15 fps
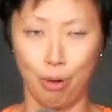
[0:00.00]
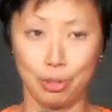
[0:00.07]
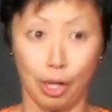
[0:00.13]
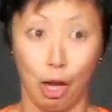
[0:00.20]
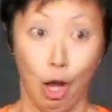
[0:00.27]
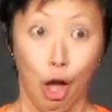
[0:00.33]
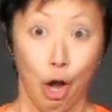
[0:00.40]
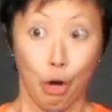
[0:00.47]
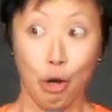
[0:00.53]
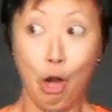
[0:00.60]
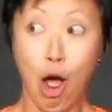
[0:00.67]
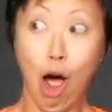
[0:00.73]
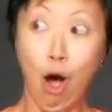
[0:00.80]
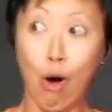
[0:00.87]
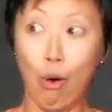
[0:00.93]
I was like,
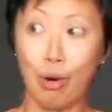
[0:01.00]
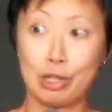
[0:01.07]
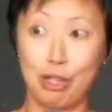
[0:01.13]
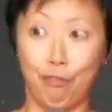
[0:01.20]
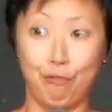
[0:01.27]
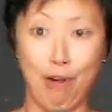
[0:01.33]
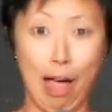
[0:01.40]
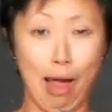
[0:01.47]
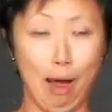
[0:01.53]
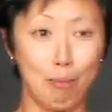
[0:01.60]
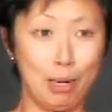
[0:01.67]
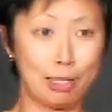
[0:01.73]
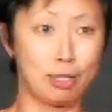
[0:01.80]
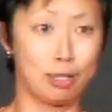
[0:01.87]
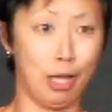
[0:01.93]
no, it was a
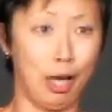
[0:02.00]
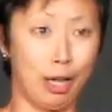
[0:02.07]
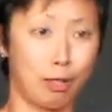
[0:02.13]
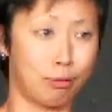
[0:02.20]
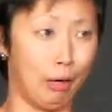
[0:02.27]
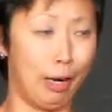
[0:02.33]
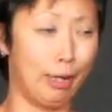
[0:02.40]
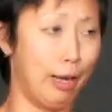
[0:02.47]
family secret.